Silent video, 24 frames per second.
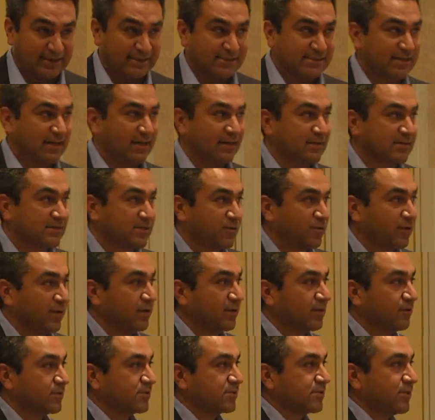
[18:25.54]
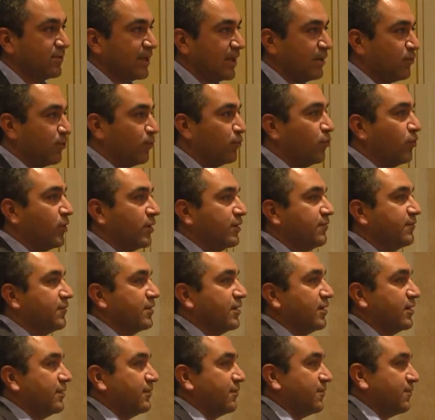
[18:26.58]
the site is critical. So they were one of
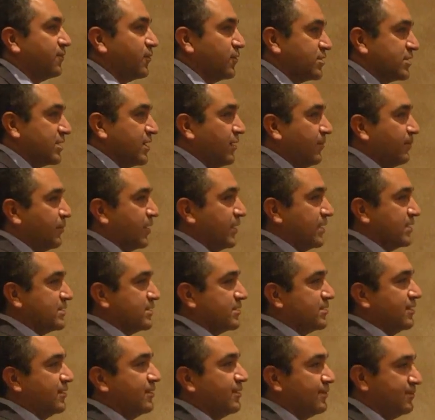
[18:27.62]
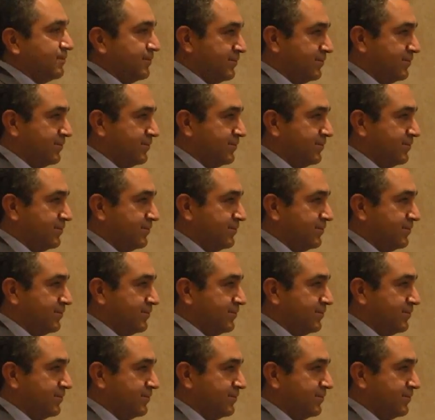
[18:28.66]
the first companies to